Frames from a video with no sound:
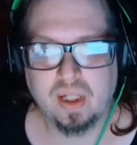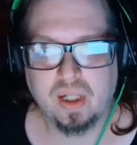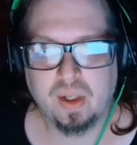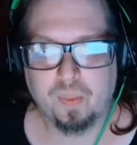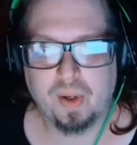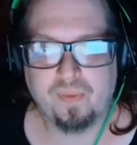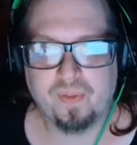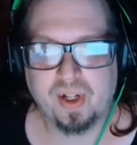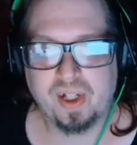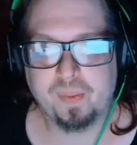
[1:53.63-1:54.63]
When
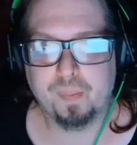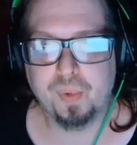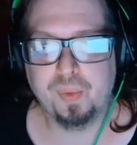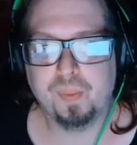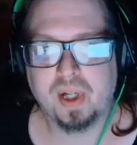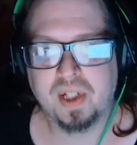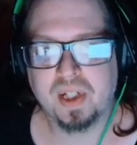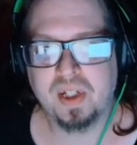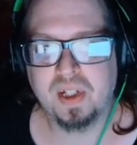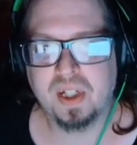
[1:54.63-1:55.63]
fighting moon
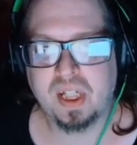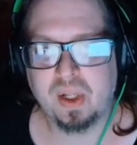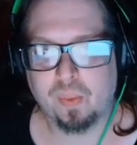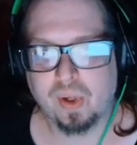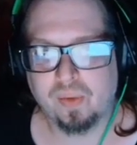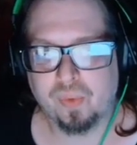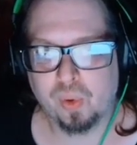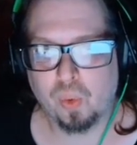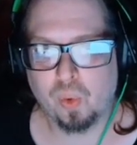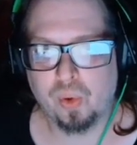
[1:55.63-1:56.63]
bosses, the Ring of
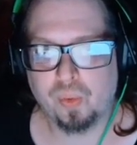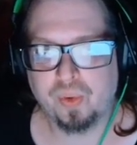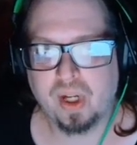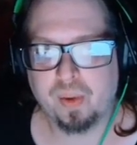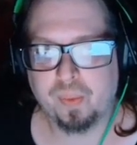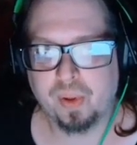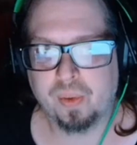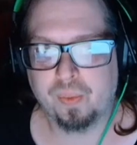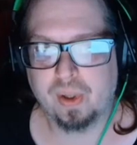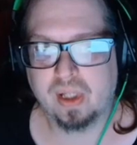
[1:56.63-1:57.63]
Recoil now
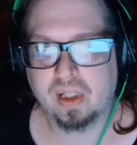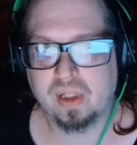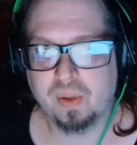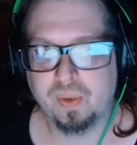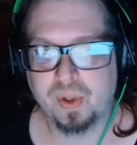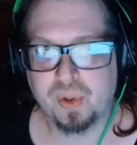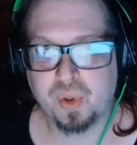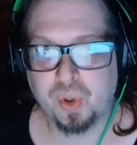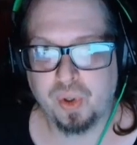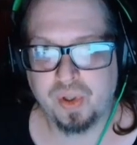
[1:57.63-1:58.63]
correctly loses
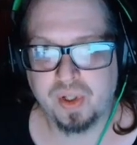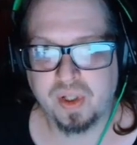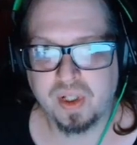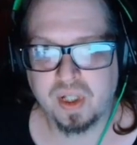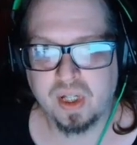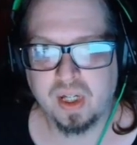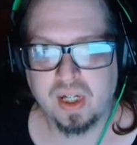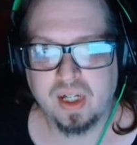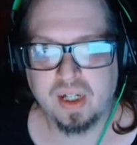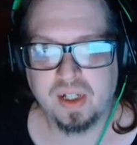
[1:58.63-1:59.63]
charges.
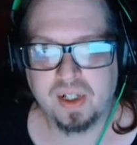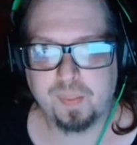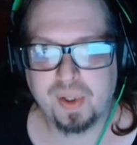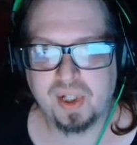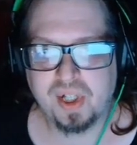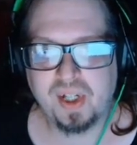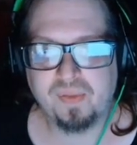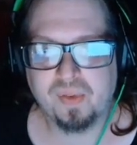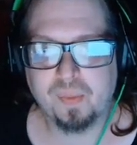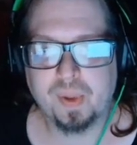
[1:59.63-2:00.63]
Sipping tea
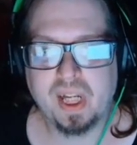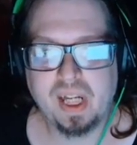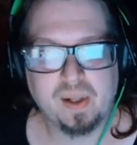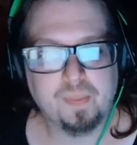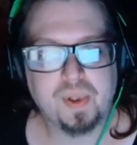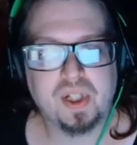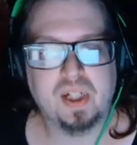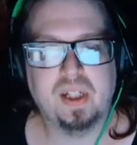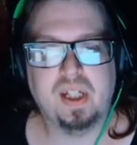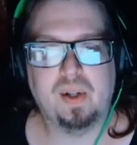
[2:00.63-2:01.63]
from camps
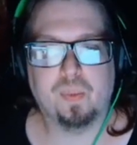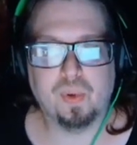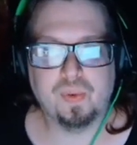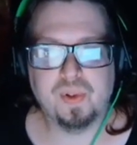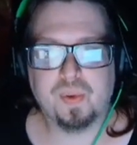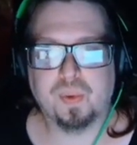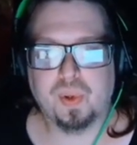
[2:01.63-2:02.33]
in the ruins will no